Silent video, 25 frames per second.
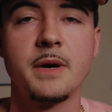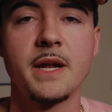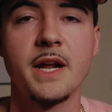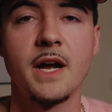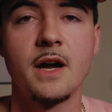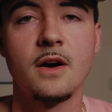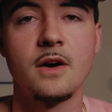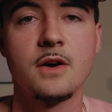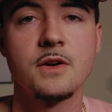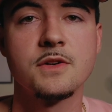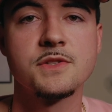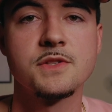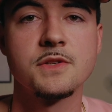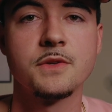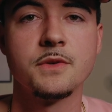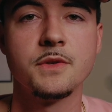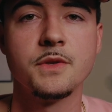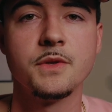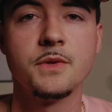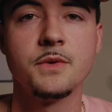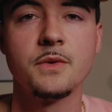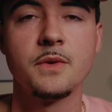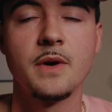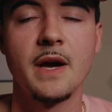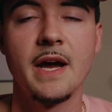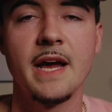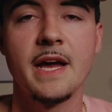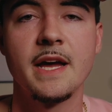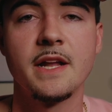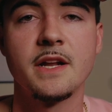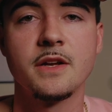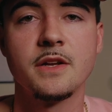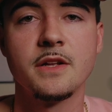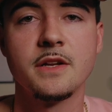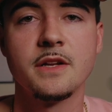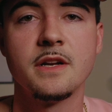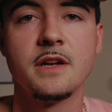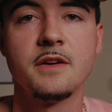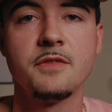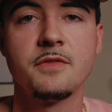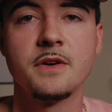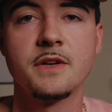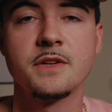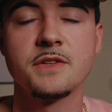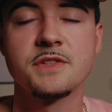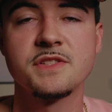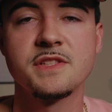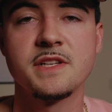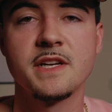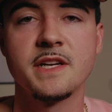but I also knew I had a good
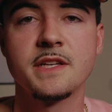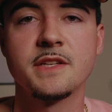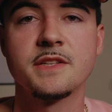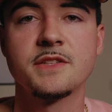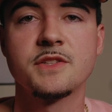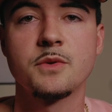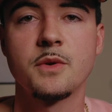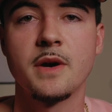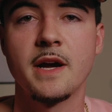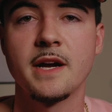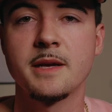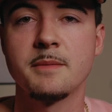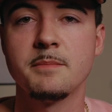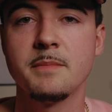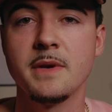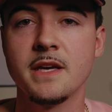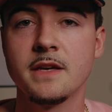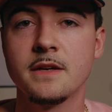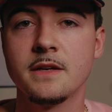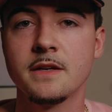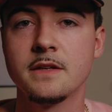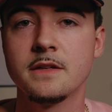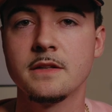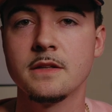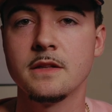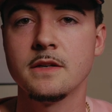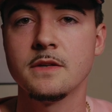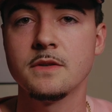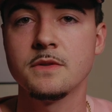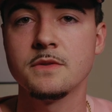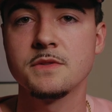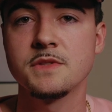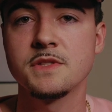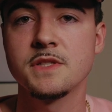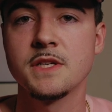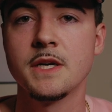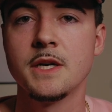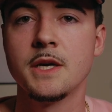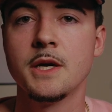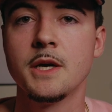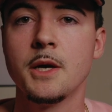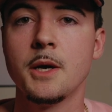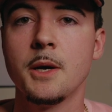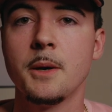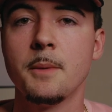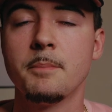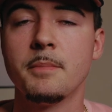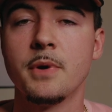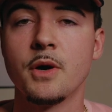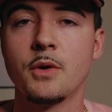enough understanding to where I could make good clothes,
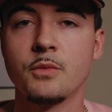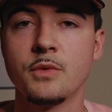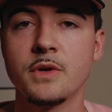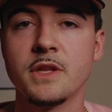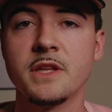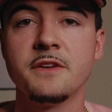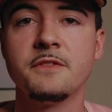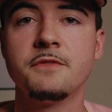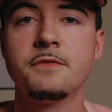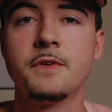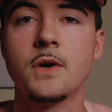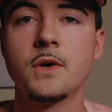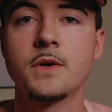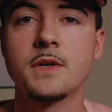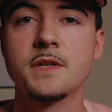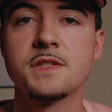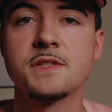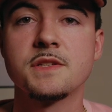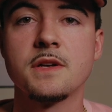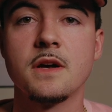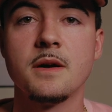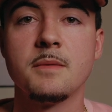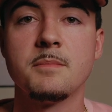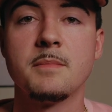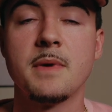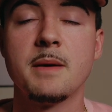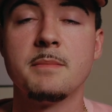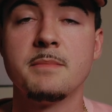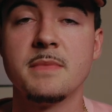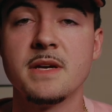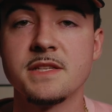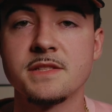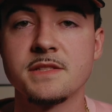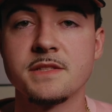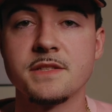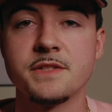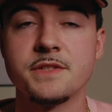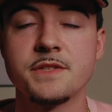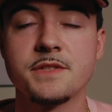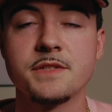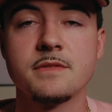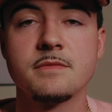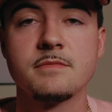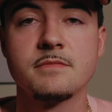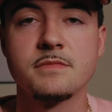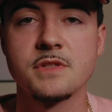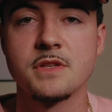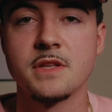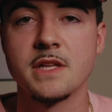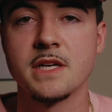but really focus on my
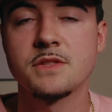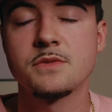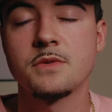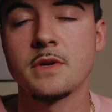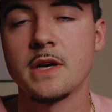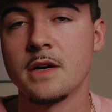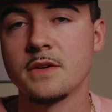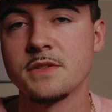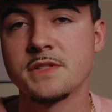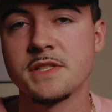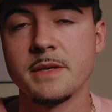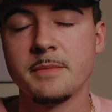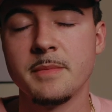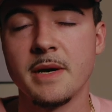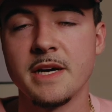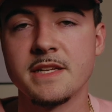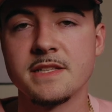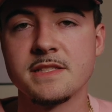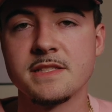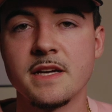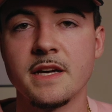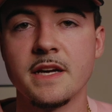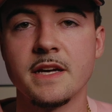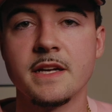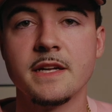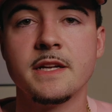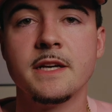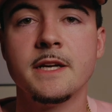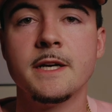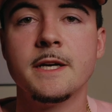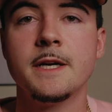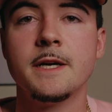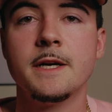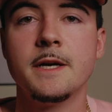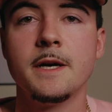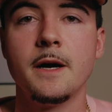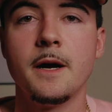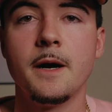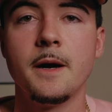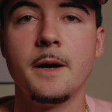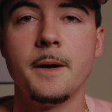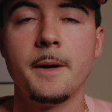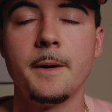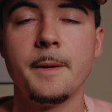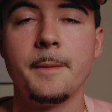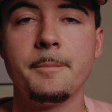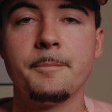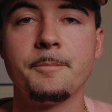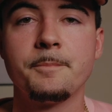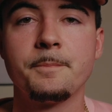message. So that's what I would say design.
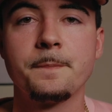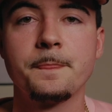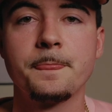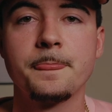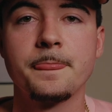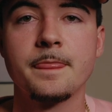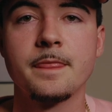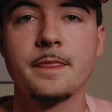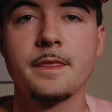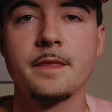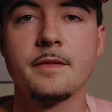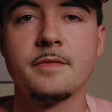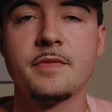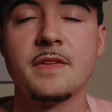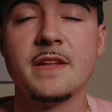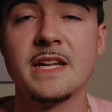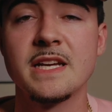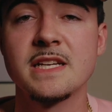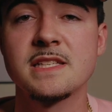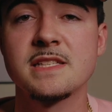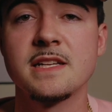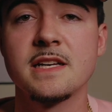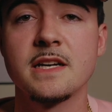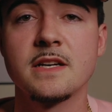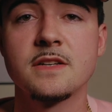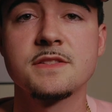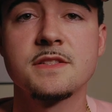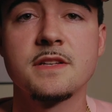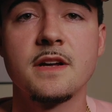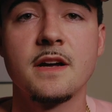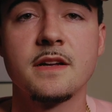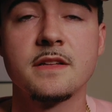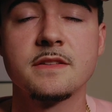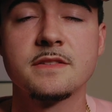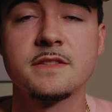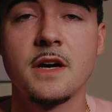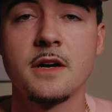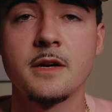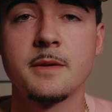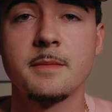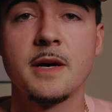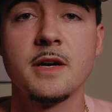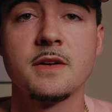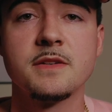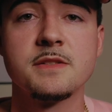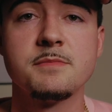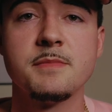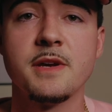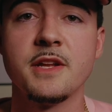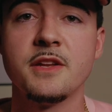The next thing I'll talk
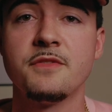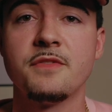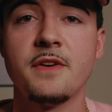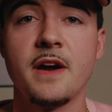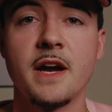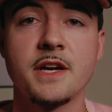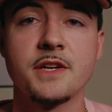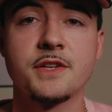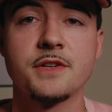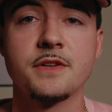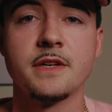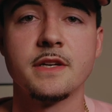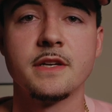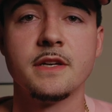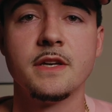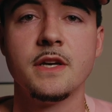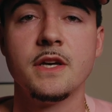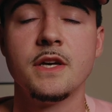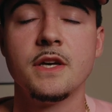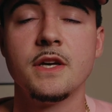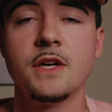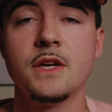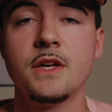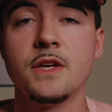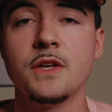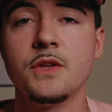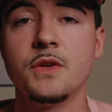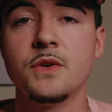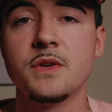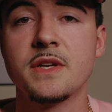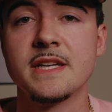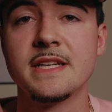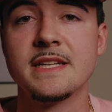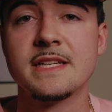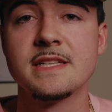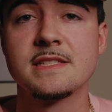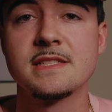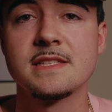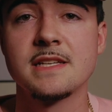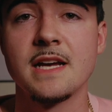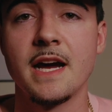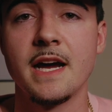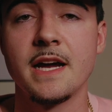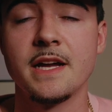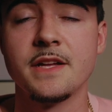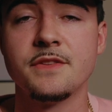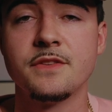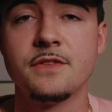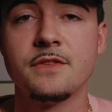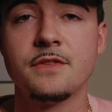about is manufacturing. You can
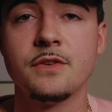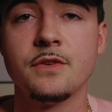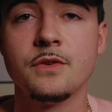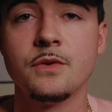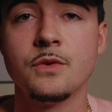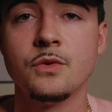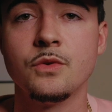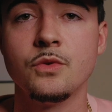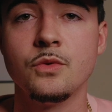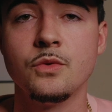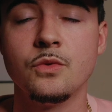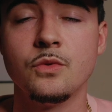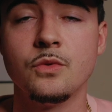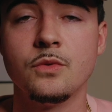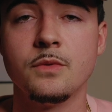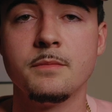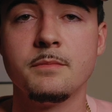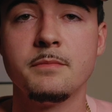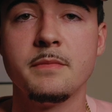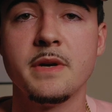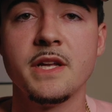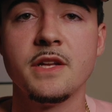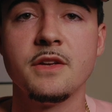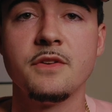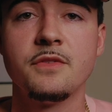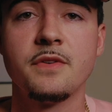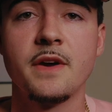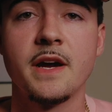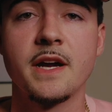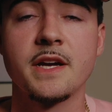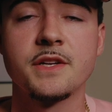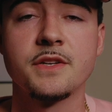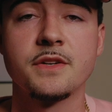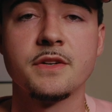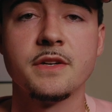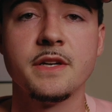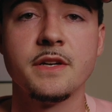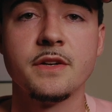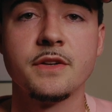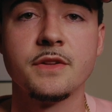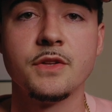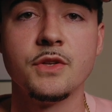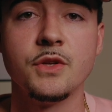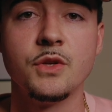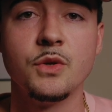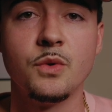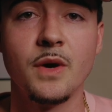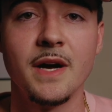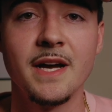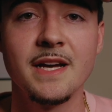decide to manufacture here in
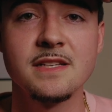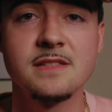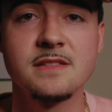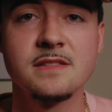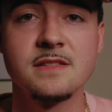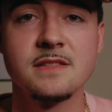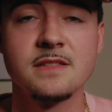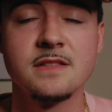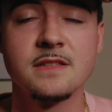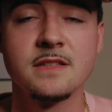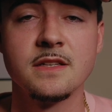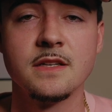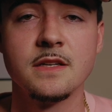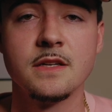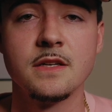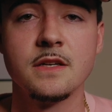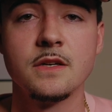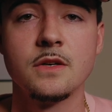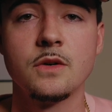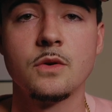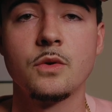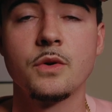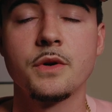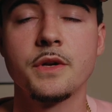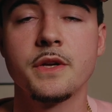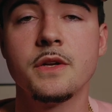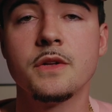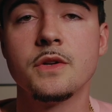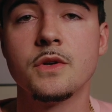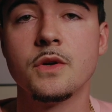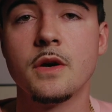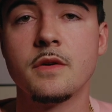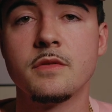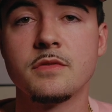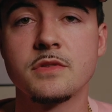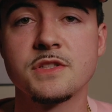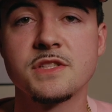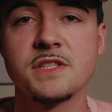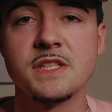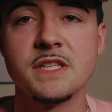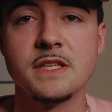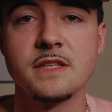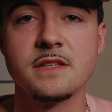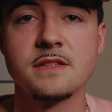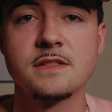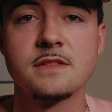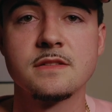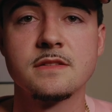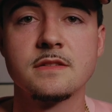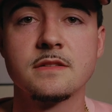the US, or you can do
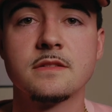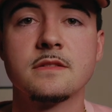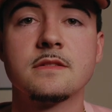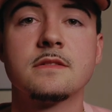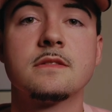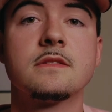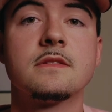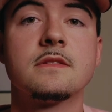overseas.